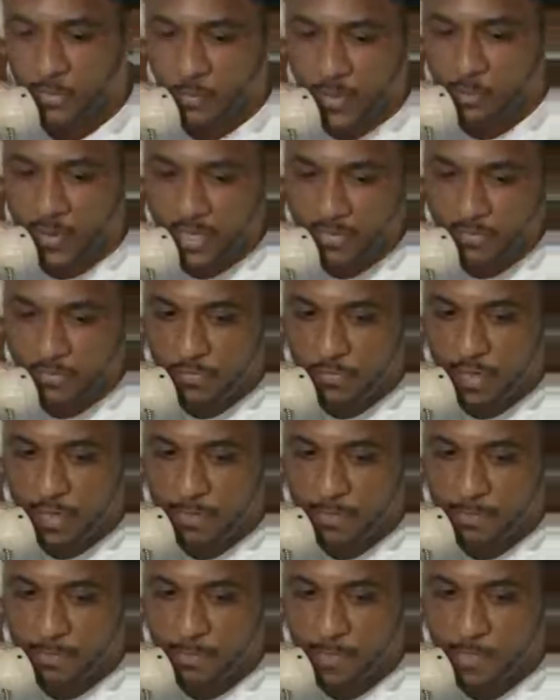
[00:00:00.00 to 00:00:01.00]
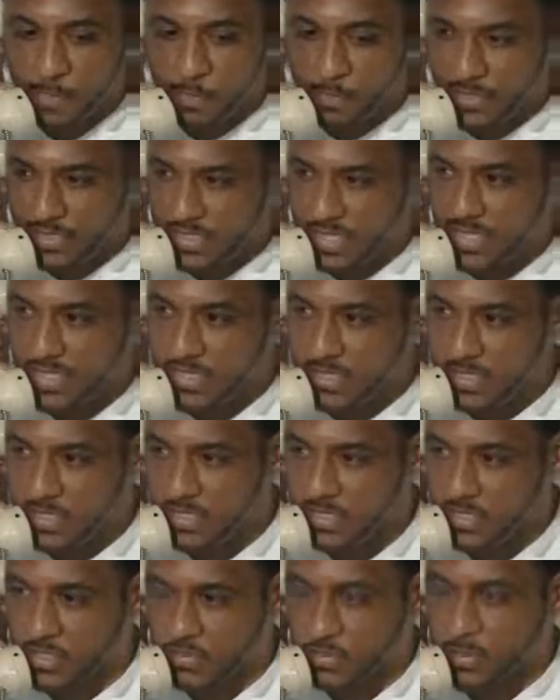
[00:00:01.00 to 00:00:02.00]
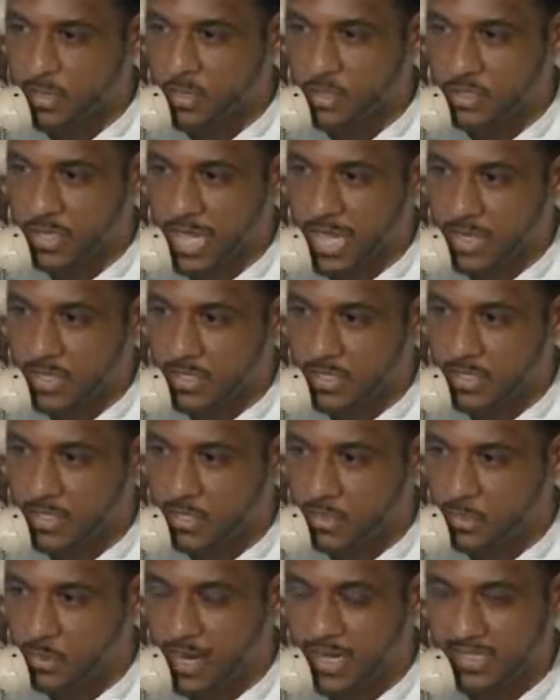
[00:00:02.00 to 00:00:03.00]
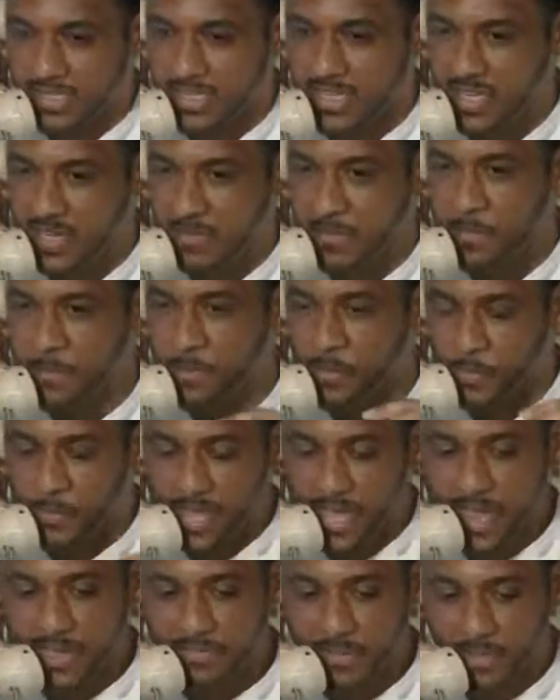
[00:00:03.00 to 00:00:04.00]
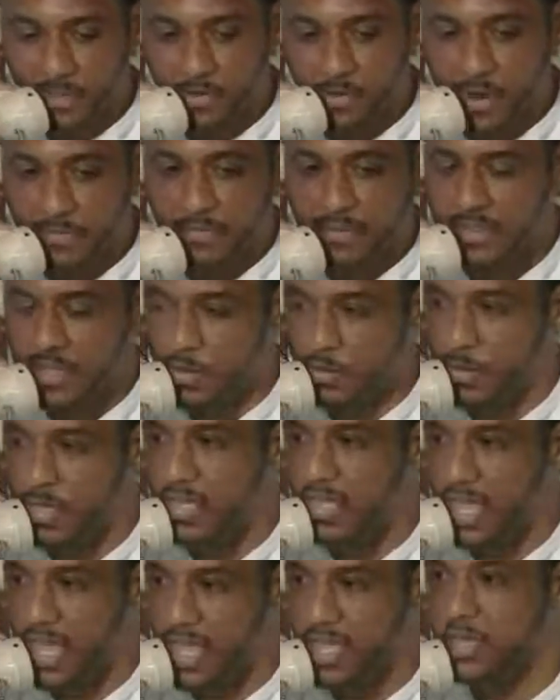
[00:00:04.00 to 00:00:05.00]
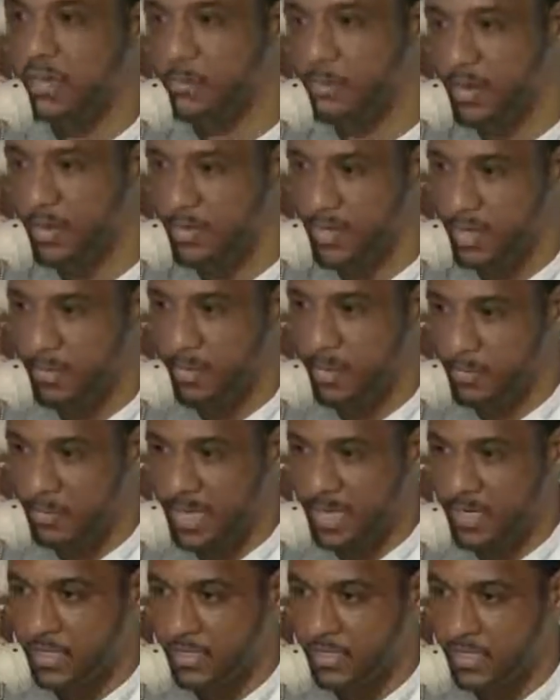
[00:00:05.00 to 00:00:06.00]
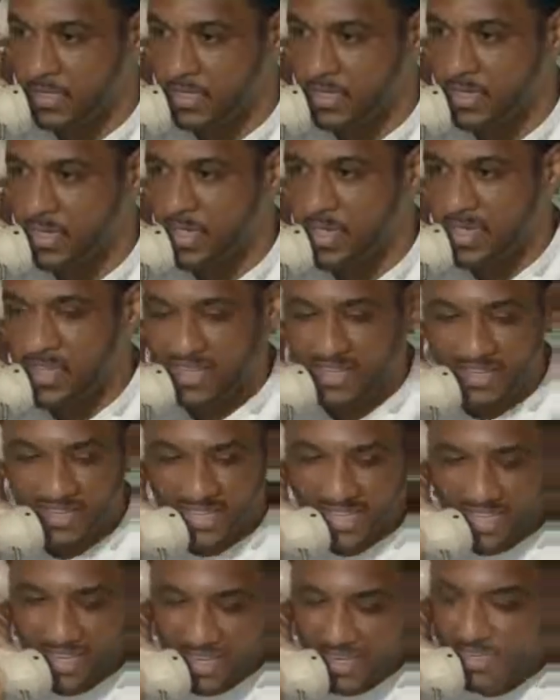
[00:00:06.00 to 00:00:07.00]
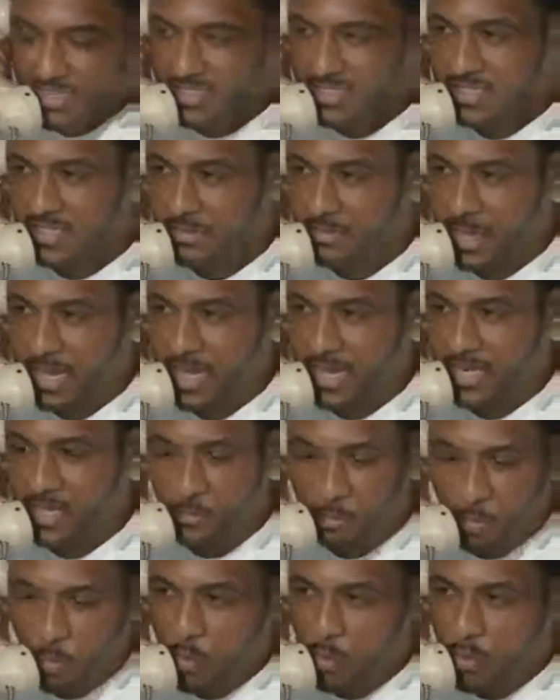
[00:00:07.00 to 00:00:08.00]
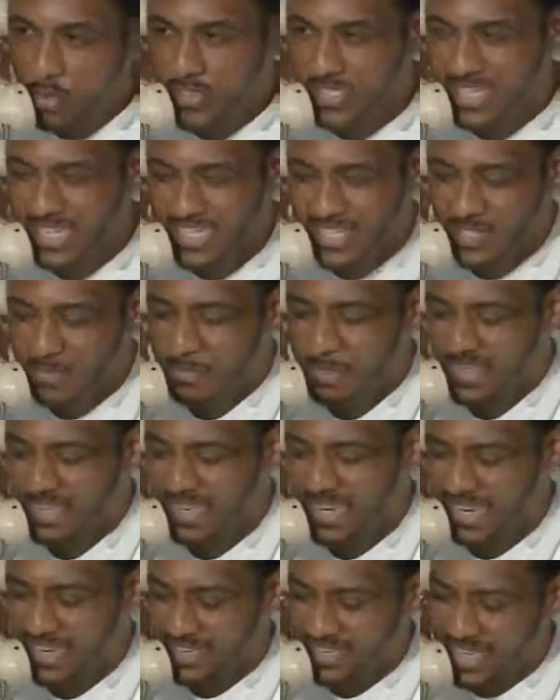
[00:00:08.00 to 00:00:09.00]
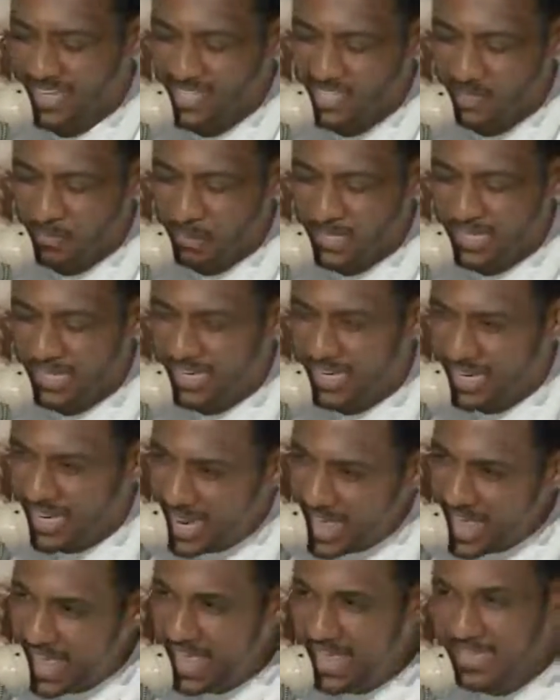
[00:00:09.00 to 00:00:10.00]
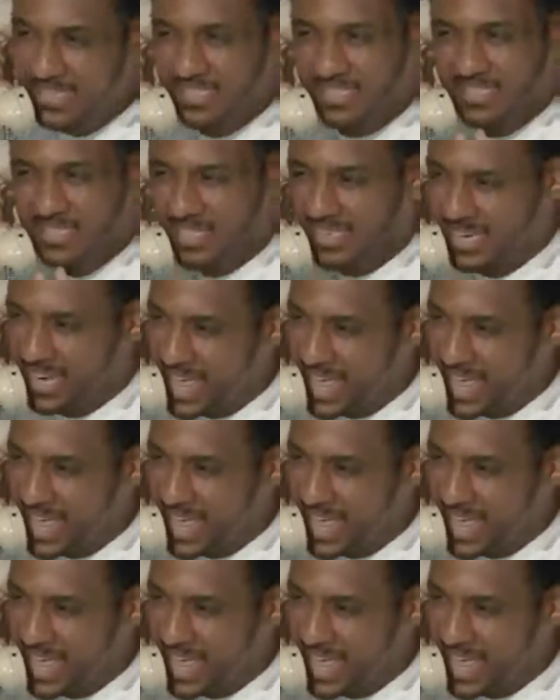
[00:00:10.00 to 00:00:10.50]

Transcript: It went from resistance to spirituality to I said, we have to do everything we can to build up humanity. Killing somebody, wars, that should be the last